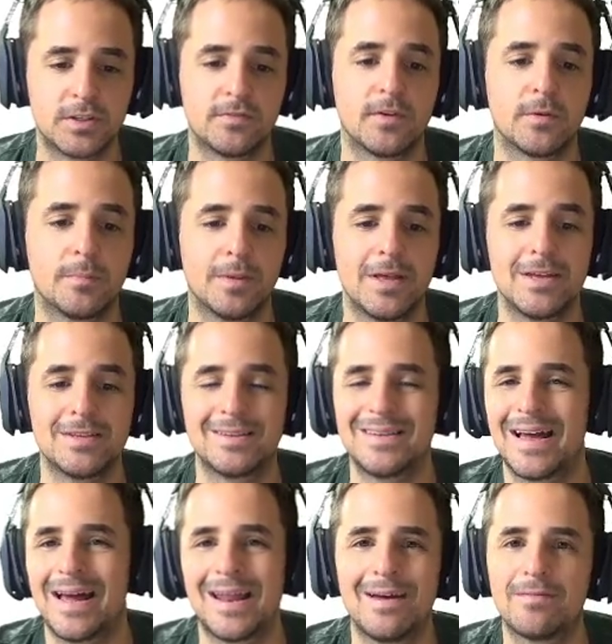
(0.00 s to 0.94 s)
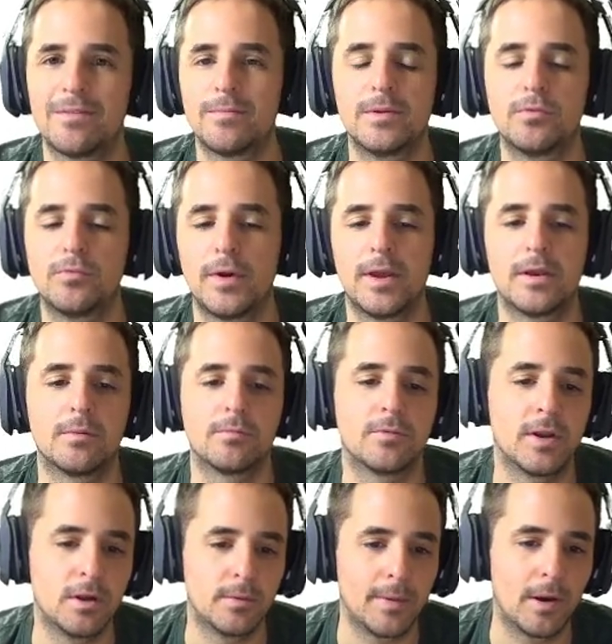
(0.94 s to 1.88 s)
plays and not have them be random,
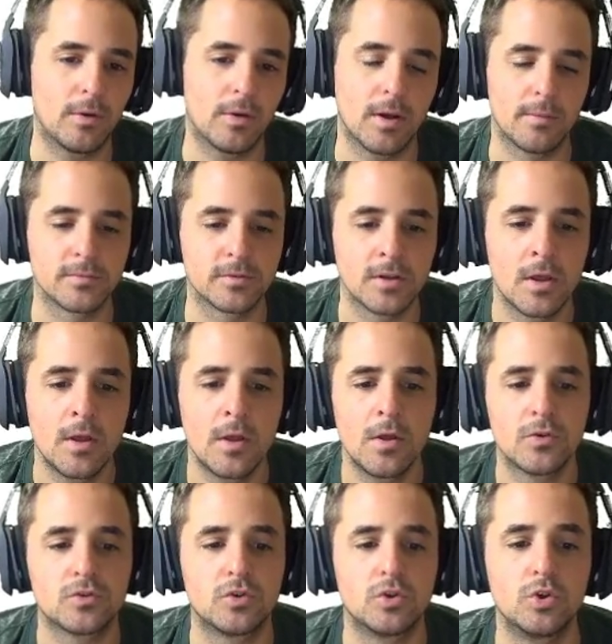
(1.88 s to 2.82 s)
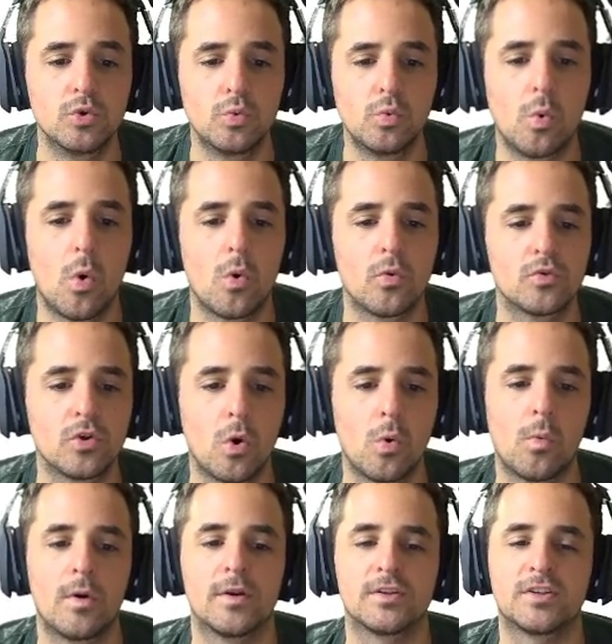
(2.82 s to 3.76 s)
random outcomes. So you don't
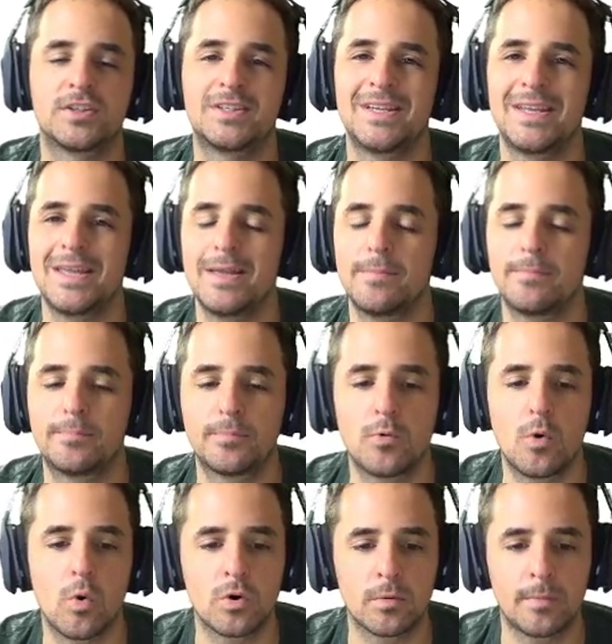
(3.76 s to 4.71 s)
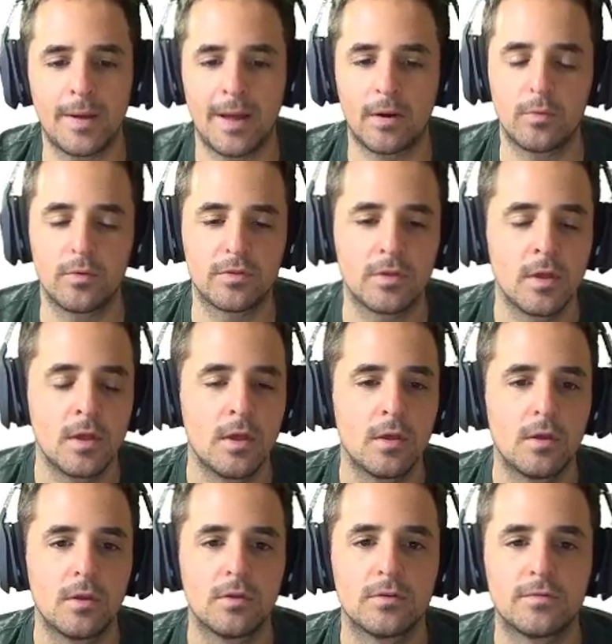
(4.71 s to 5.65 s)
want to see quarterback with
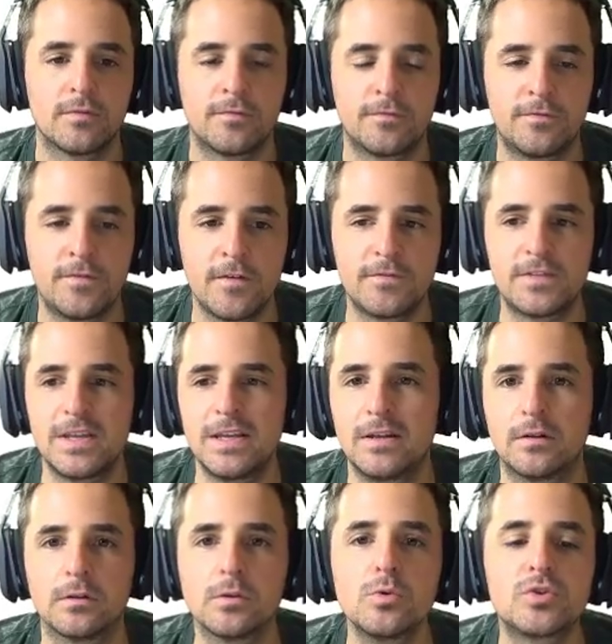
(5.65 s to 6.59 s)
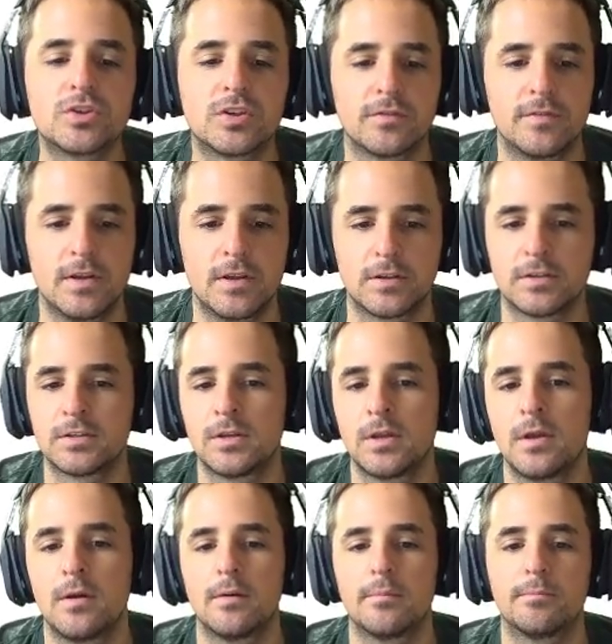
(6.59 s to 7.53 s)
15 elusiveness
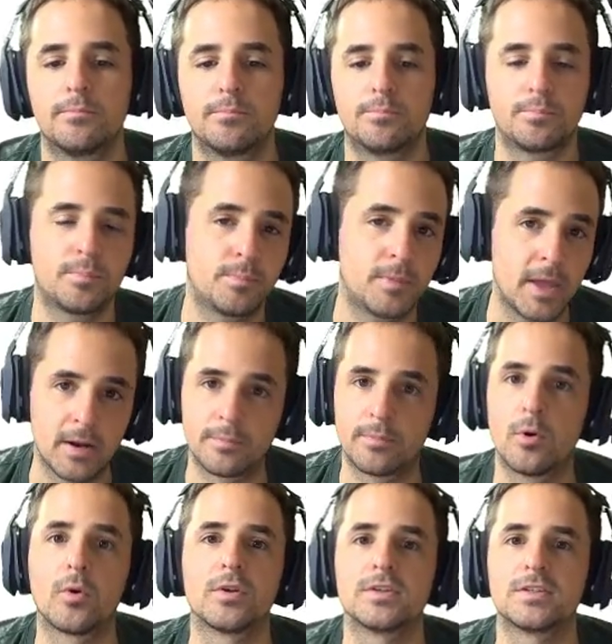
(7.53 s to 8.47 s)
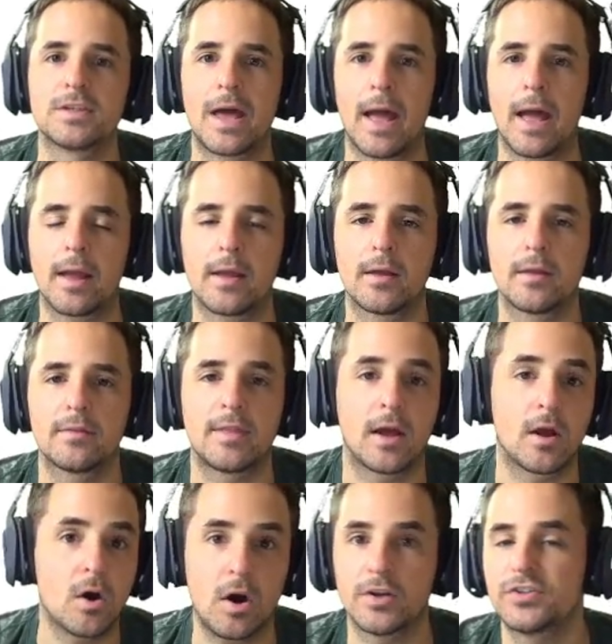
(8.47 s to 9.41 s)
get a broken sack. That
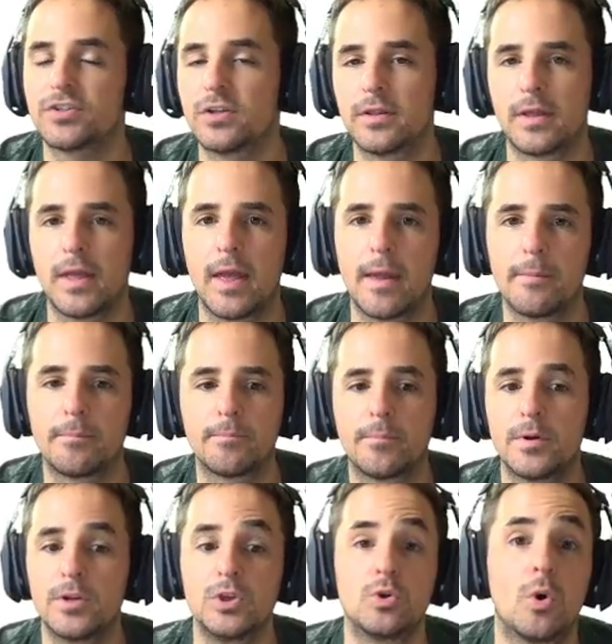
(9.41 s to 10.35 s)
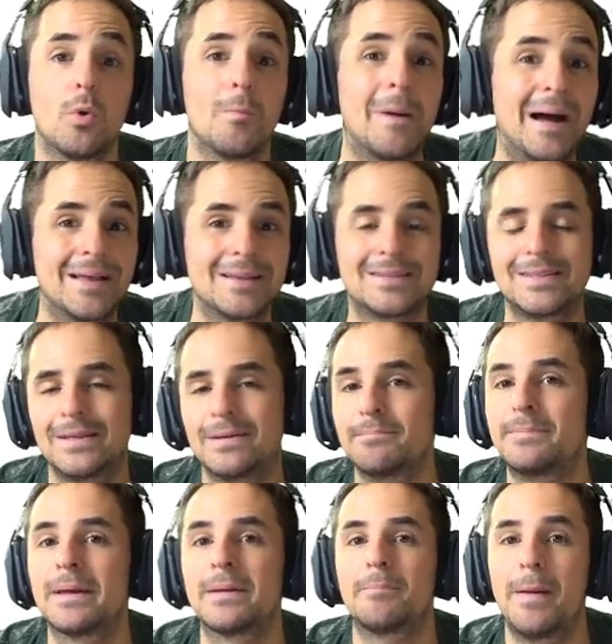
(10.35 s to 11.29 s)
costs you the game. But you don't mind seeing
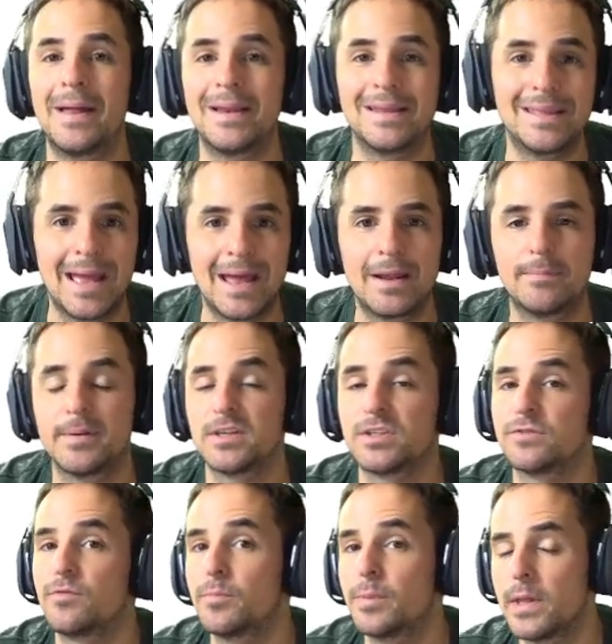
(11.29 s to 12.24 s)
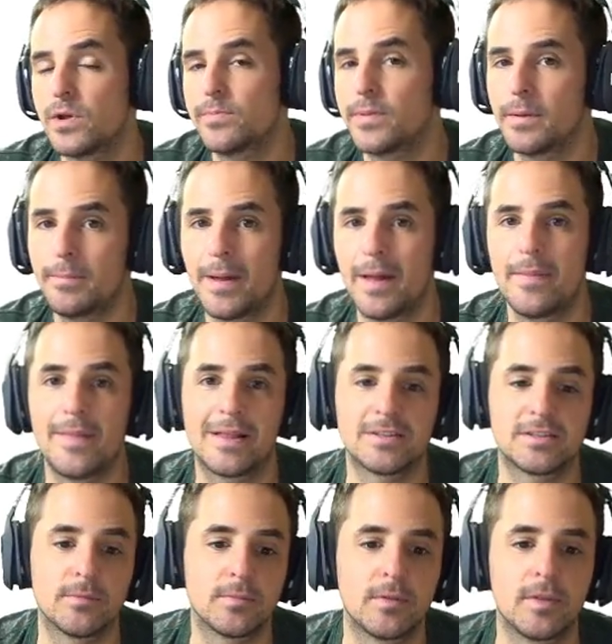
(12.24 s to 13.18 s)
Big Ben get it because if you play with Big Ben, that's
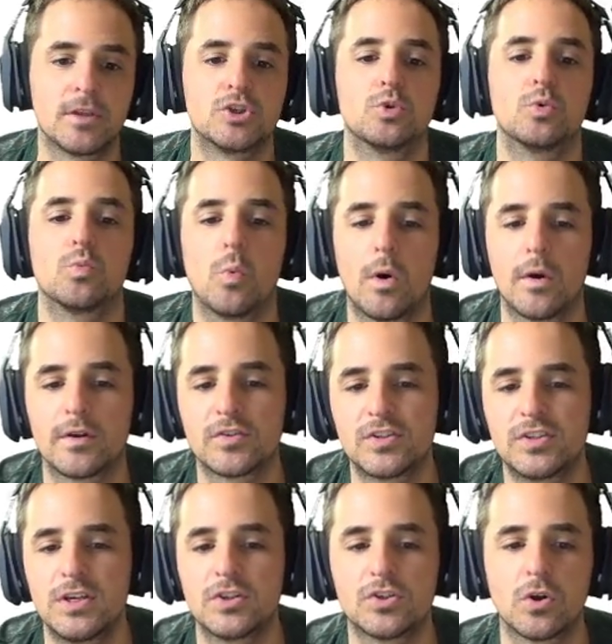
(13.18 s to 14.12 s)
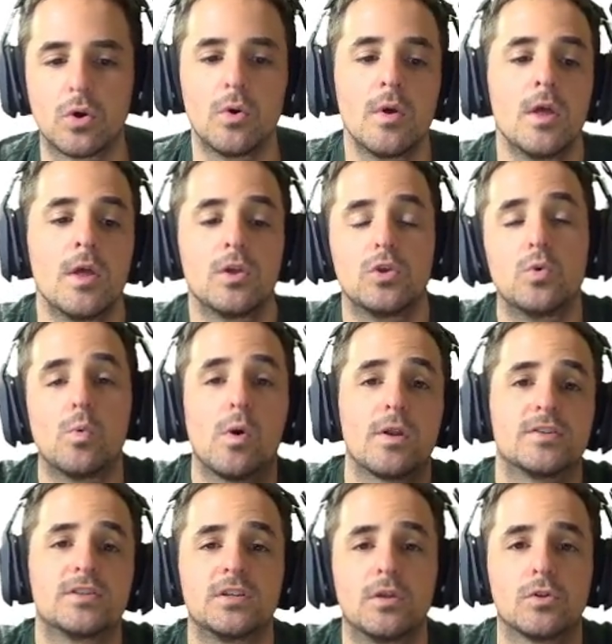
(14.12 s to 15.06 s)
something that you would want to see. So you want to
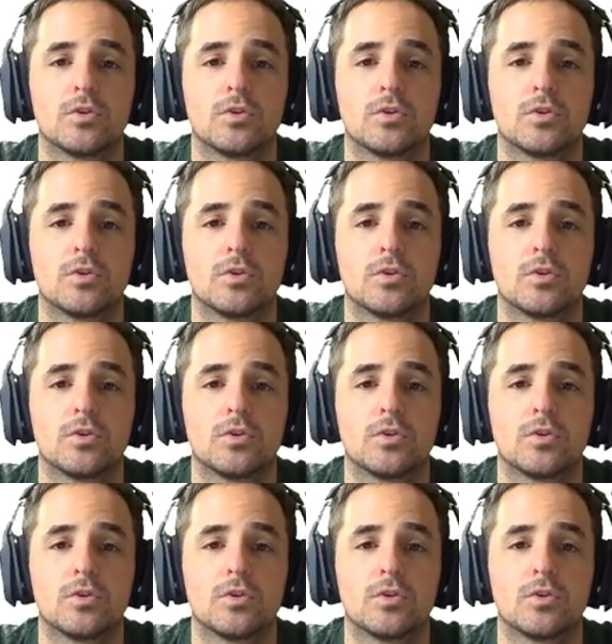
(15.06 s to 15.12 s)
see those